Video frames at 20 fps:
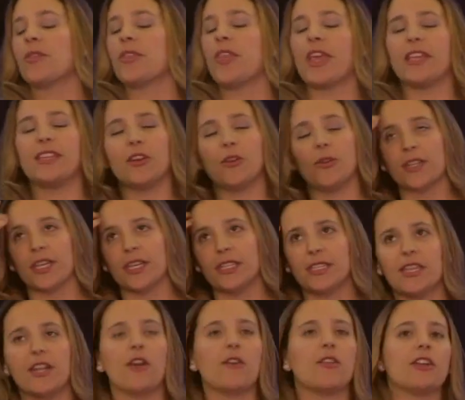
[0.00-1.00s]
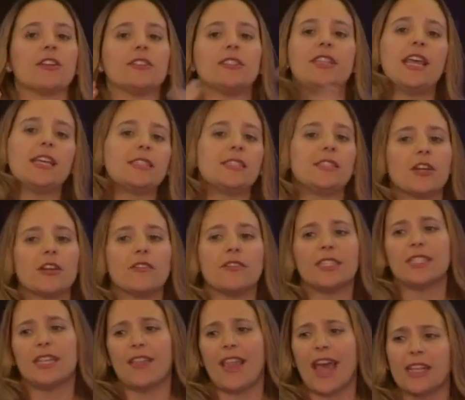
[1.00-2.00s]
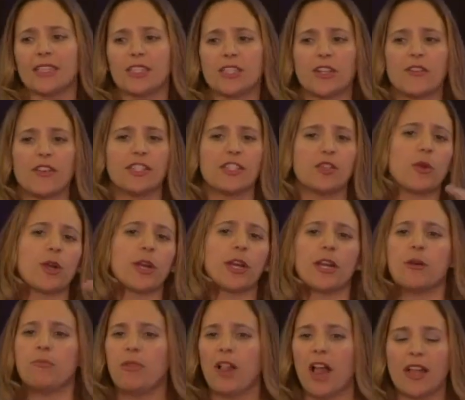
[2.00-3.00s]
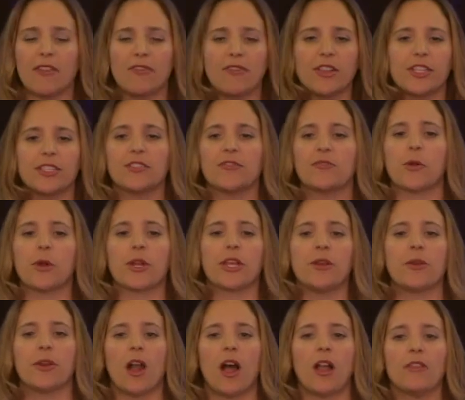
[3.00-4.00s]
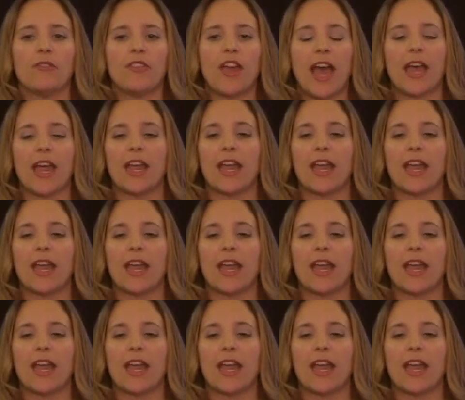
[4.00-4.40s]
They told us, you know, there's this service and that service, and we're going to apply for this for you and all of that.